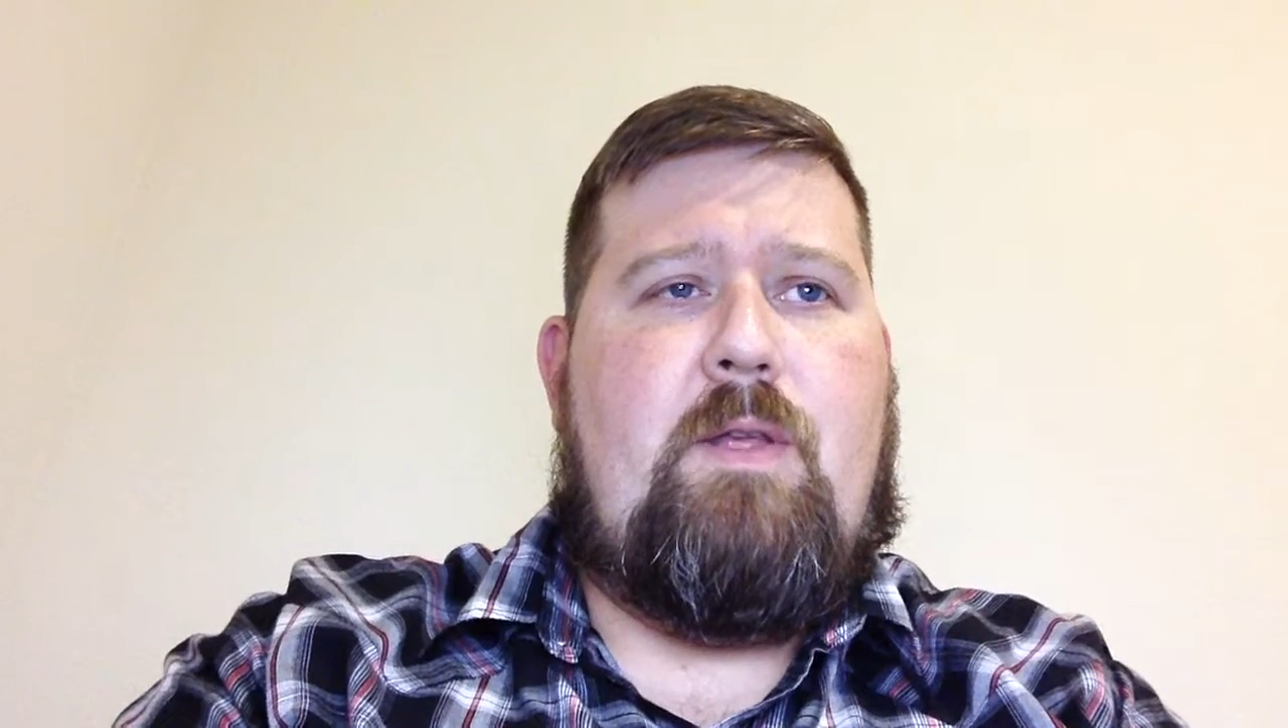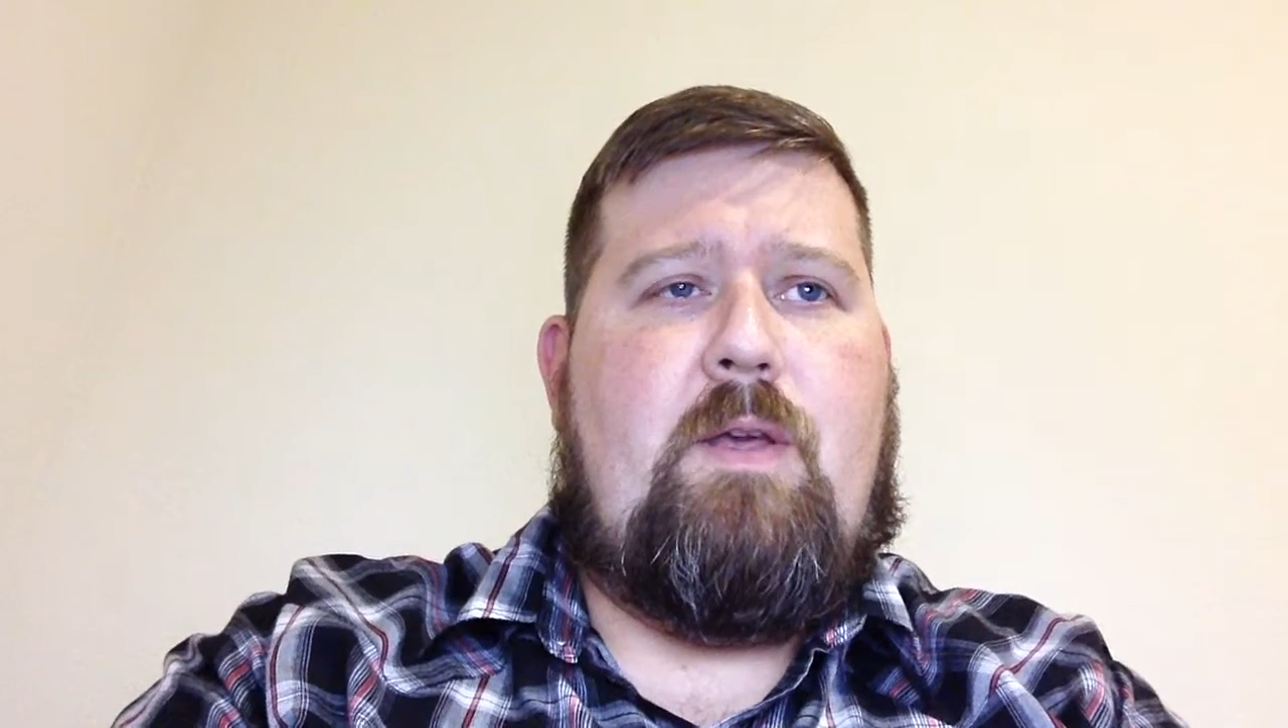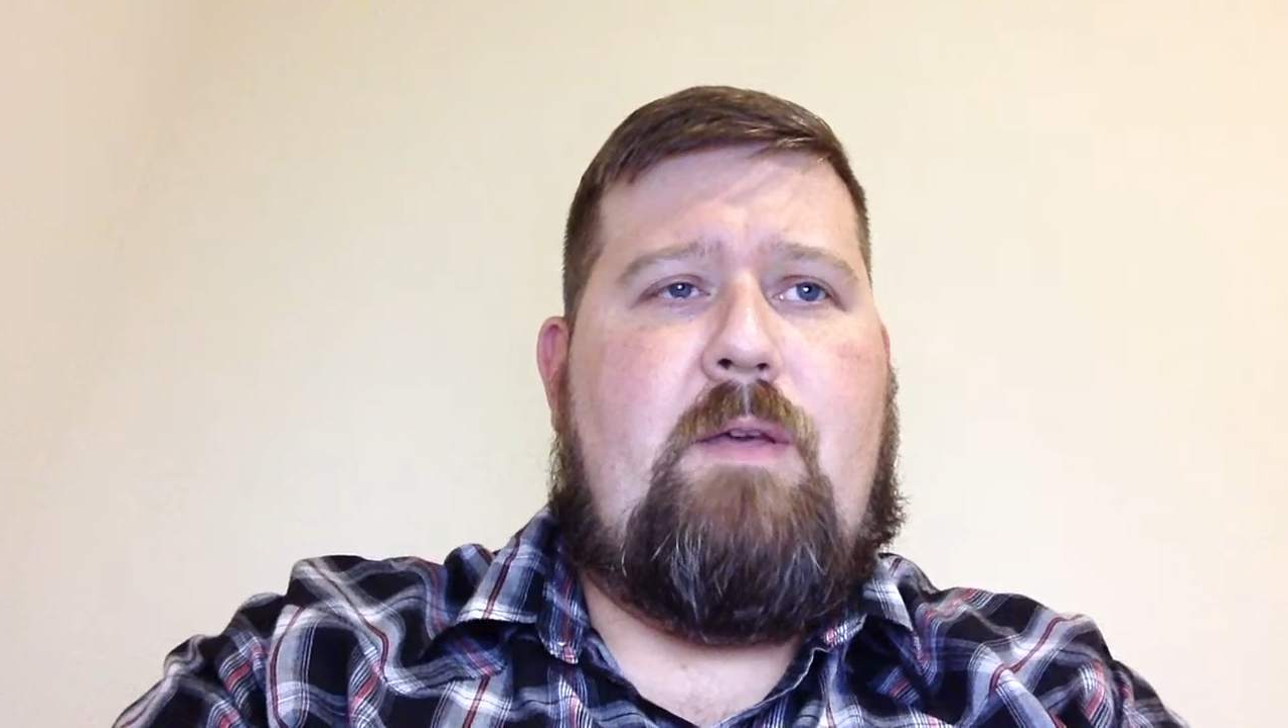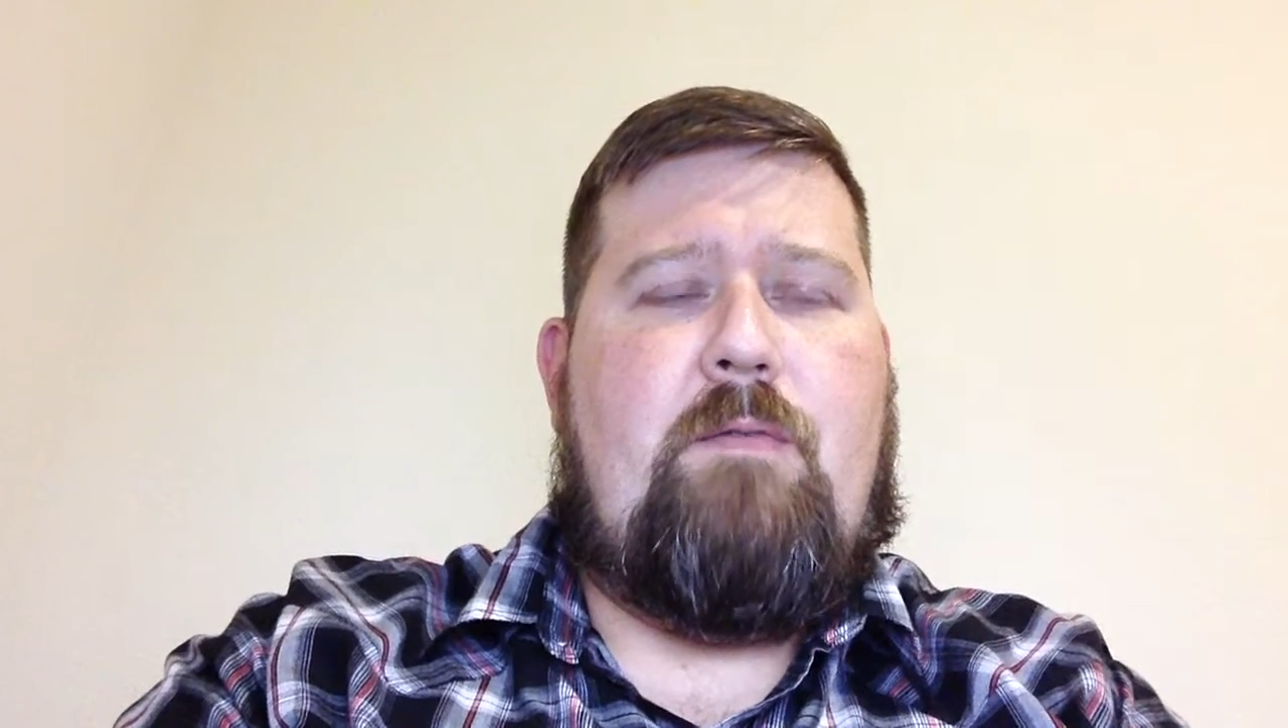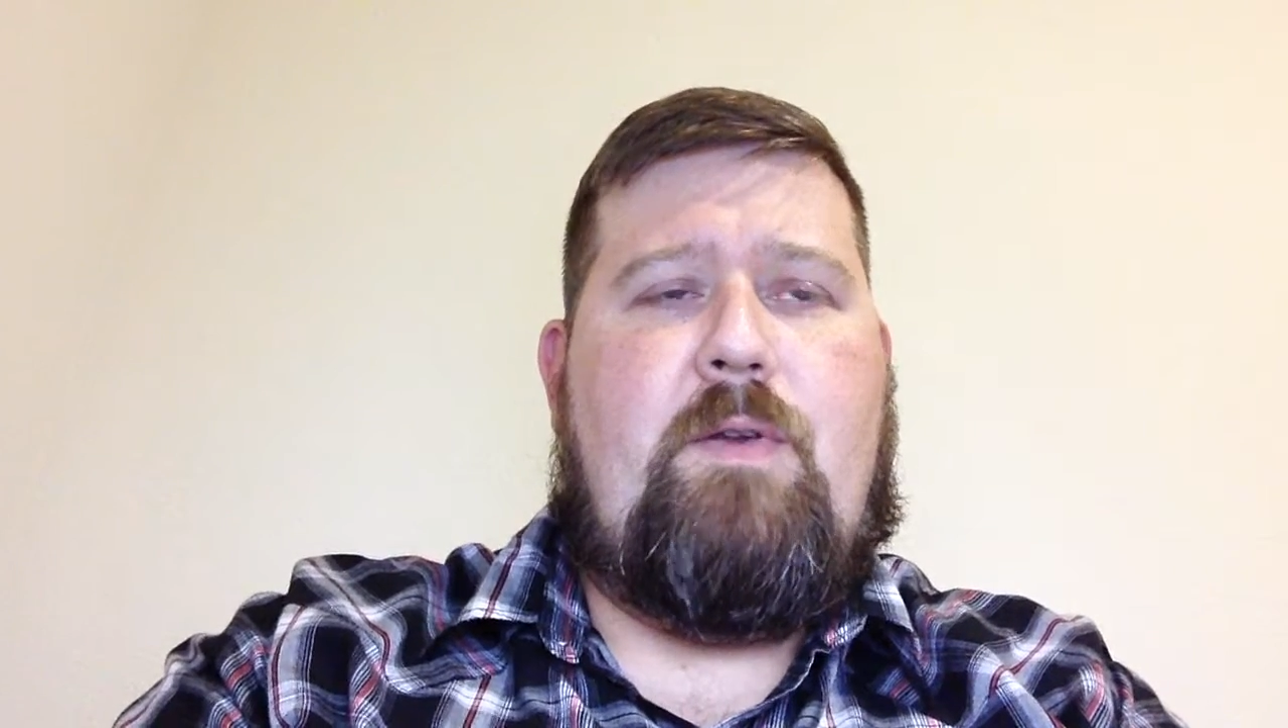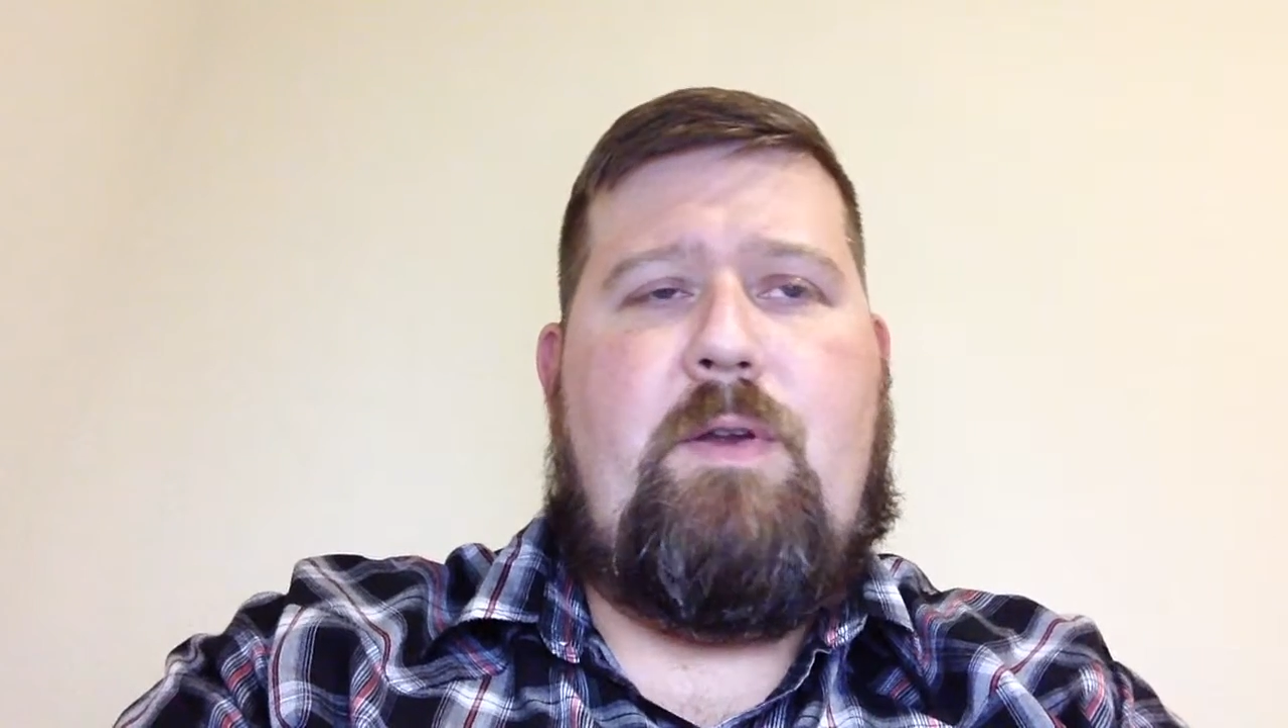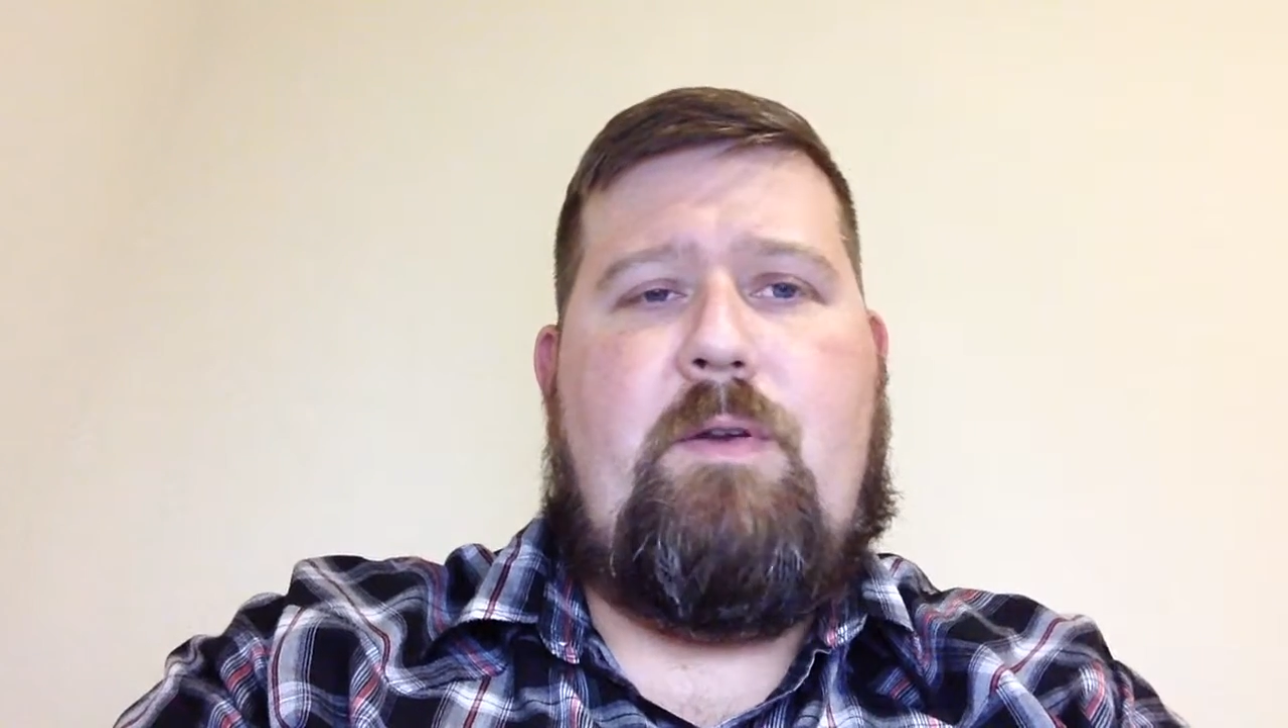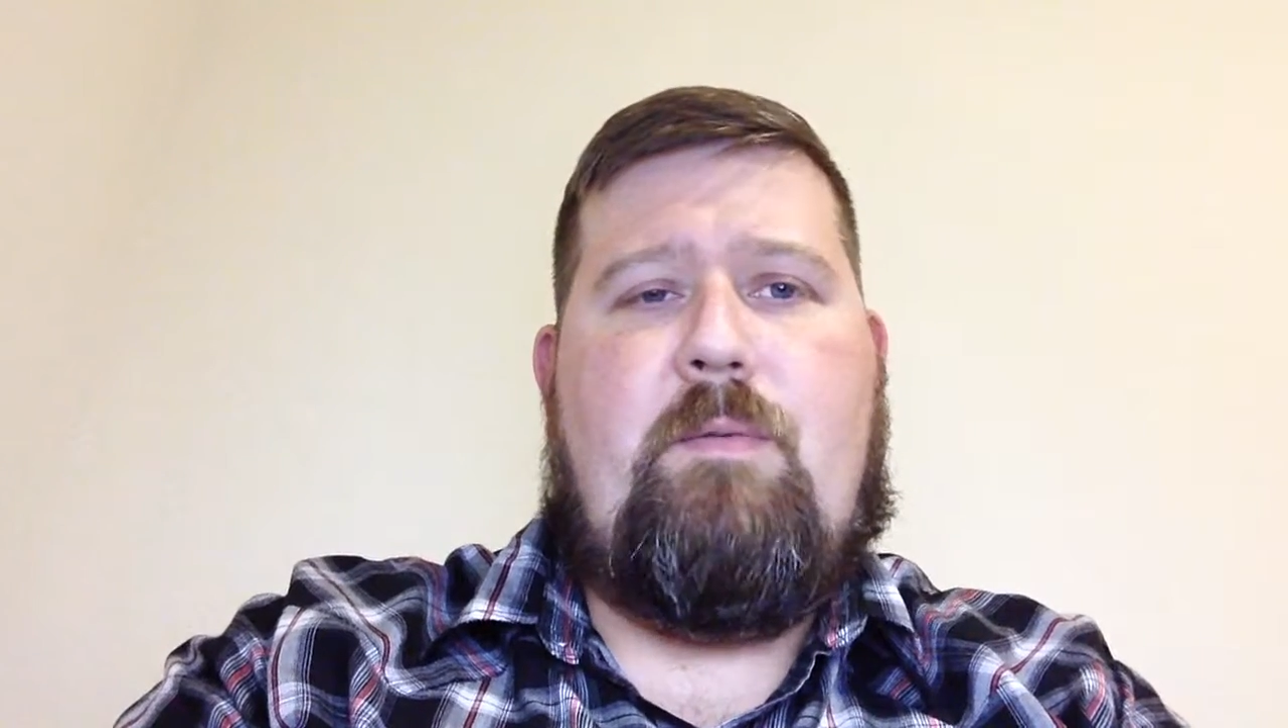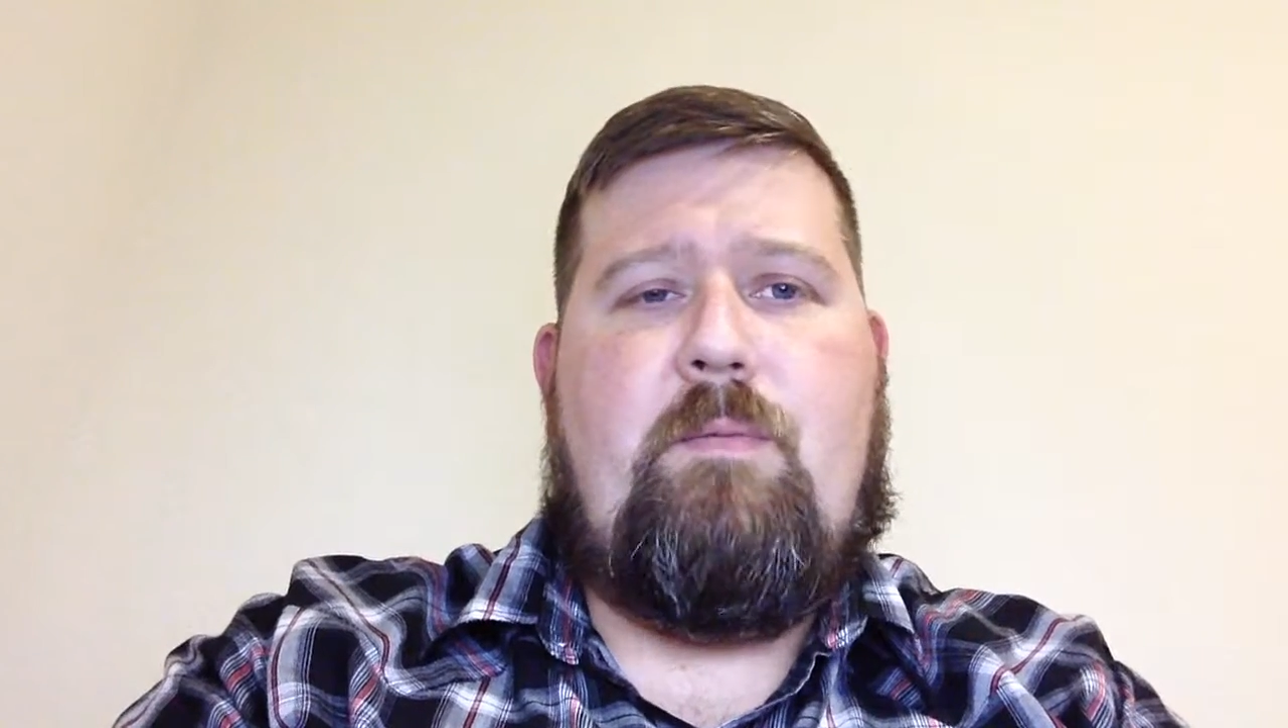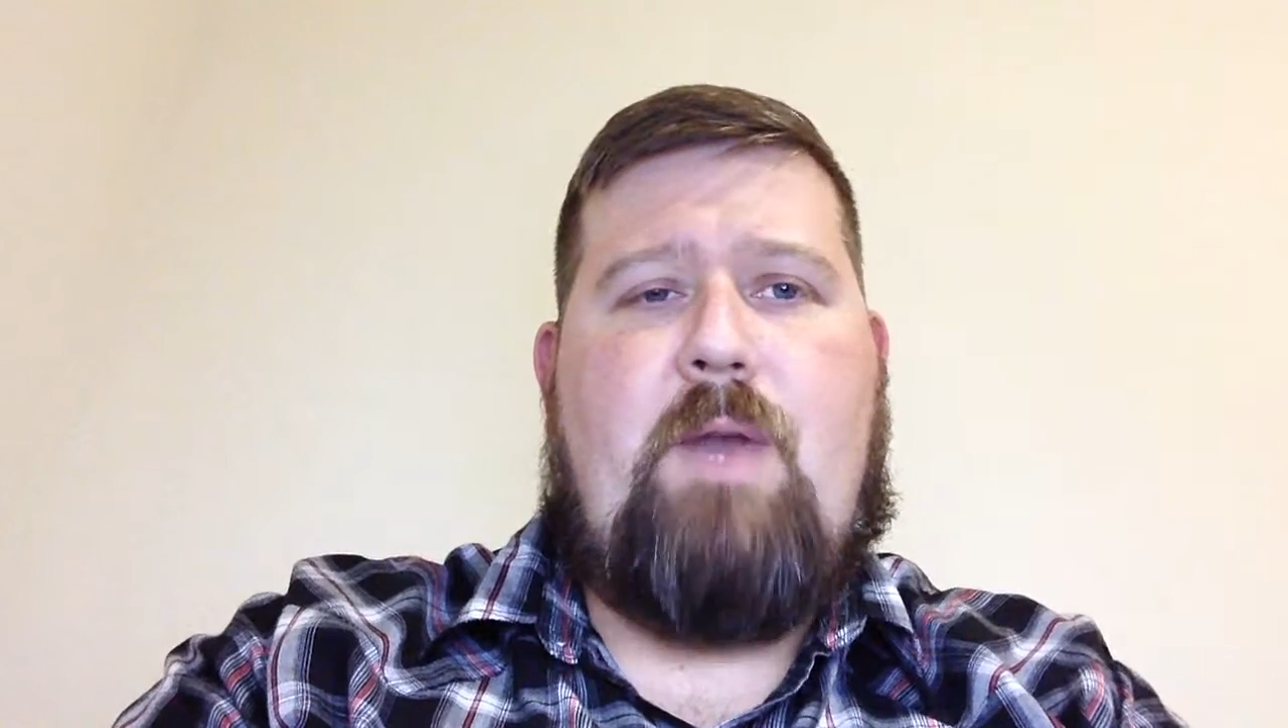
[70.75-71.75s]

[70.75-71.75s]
uh, for your